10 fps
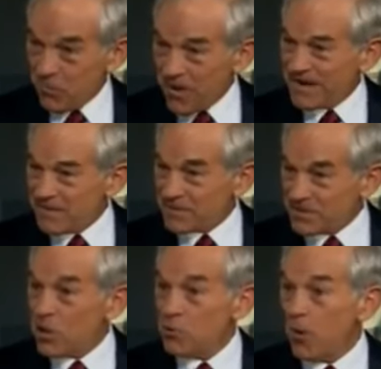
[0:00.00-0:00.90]
one
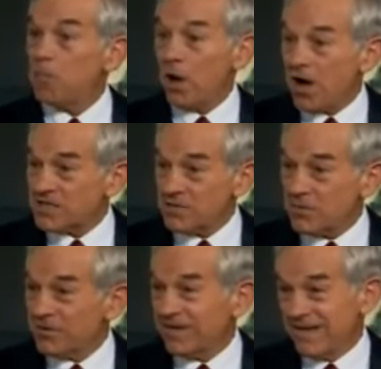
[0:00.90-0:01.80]
episode
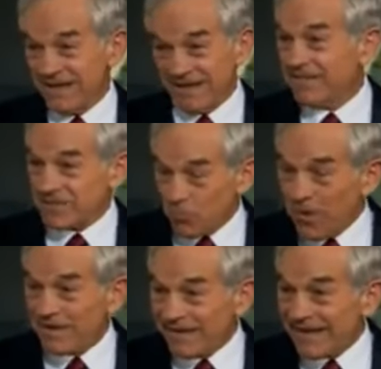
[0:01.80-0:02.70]
possibility of this
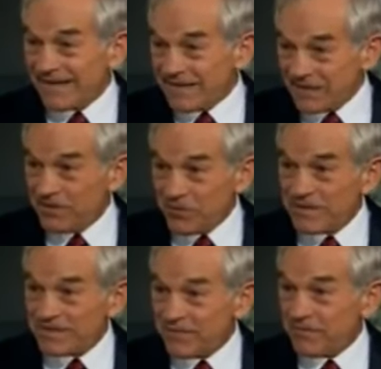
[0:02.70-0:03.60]
one guy
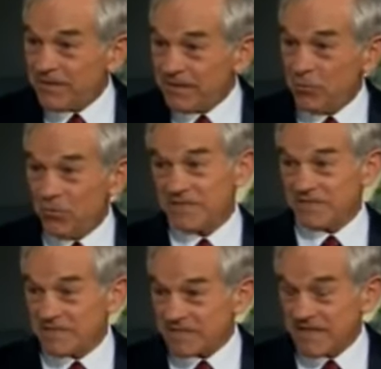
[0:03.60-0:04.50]
doing something
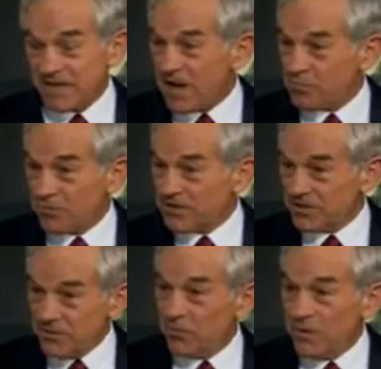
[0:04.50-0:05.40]
with a sting
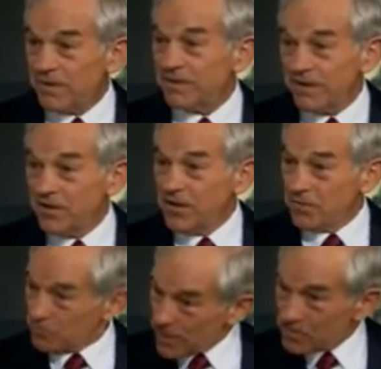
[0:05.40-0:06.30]
operation. We don't know.
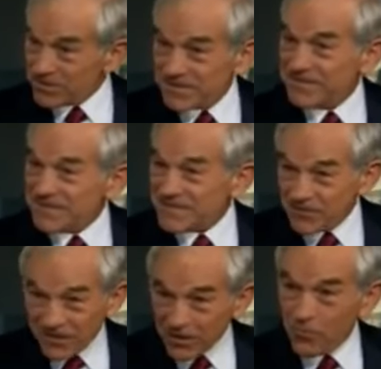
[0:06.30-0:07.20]
People are
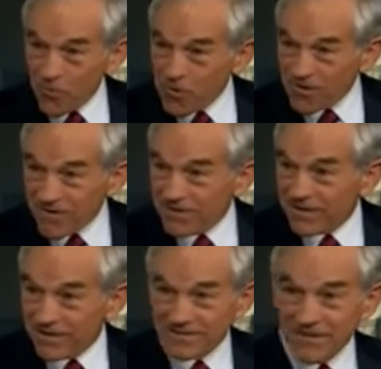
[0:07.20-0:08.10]
suggesting we go to war over this.